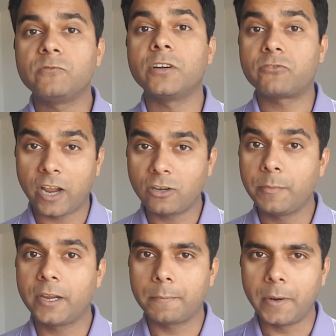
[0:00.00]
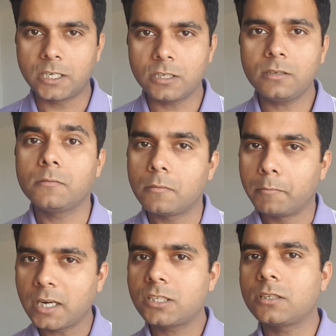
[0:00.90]
We're trying to make it better,
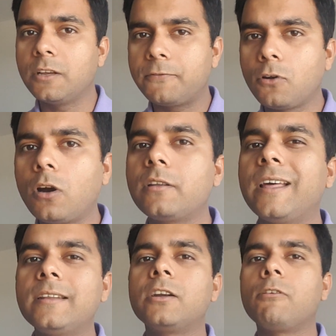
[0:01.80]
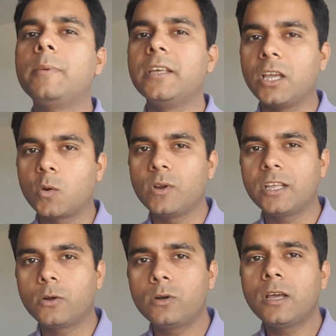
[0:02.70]
but if not, then it will be
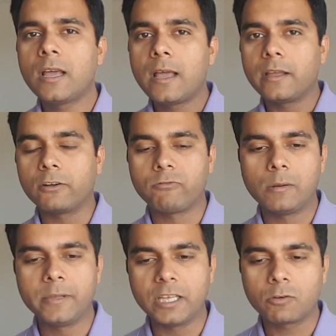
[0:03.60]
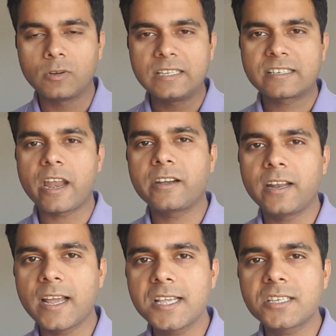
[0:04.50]
equally good. It will be equally
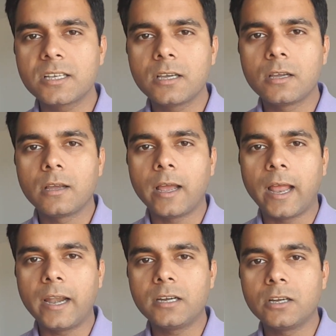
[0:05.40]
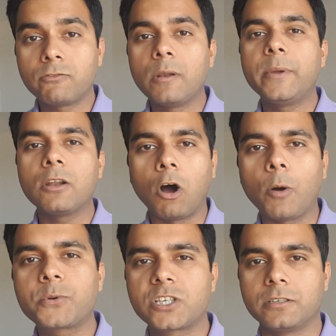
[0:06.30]
standardized, and it will be an
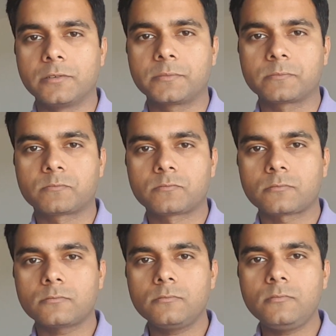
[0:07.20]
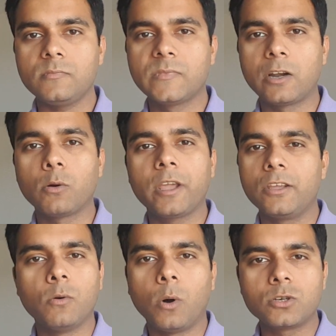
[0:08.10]
option that, okay,
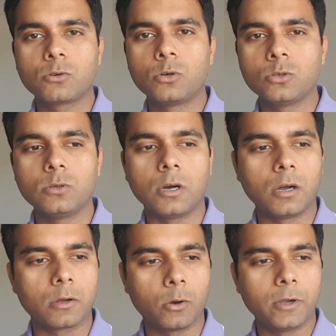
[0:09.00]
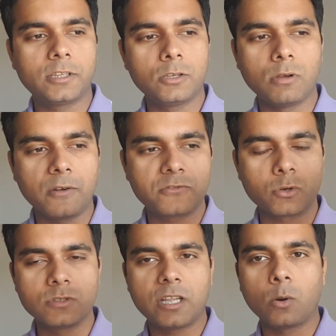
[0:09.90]
you want to go to Goethe, you have
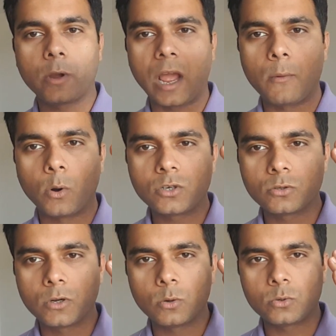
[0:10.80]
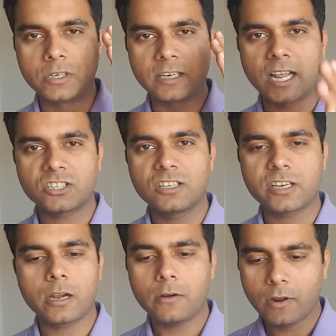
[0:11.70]
chosen that, okay, I want to go to international
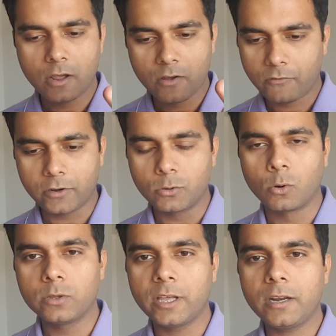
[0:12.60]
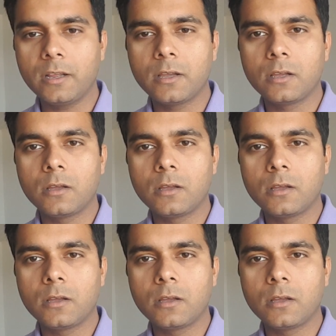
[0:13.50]
standard, fine, you go there.